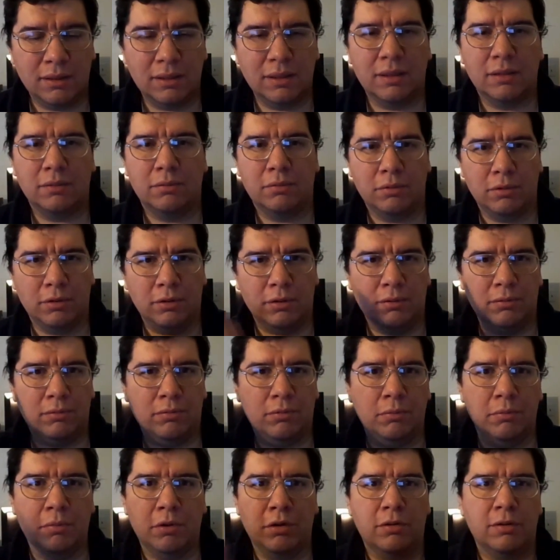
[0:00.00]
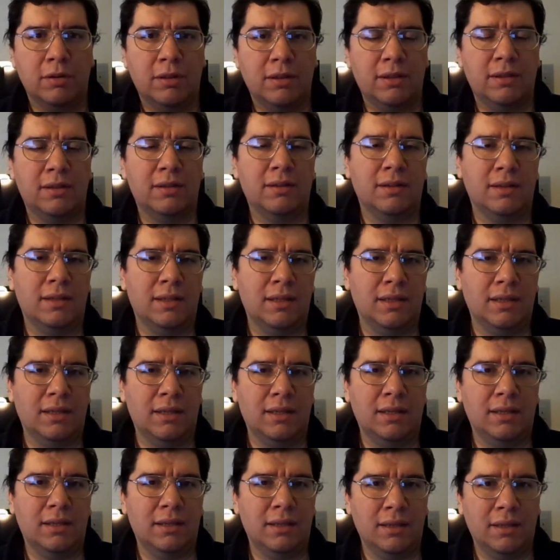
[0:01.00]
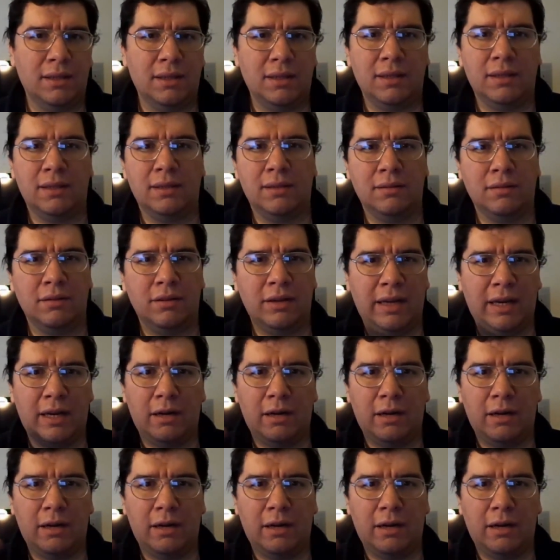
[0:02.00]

yeah, where Ramona and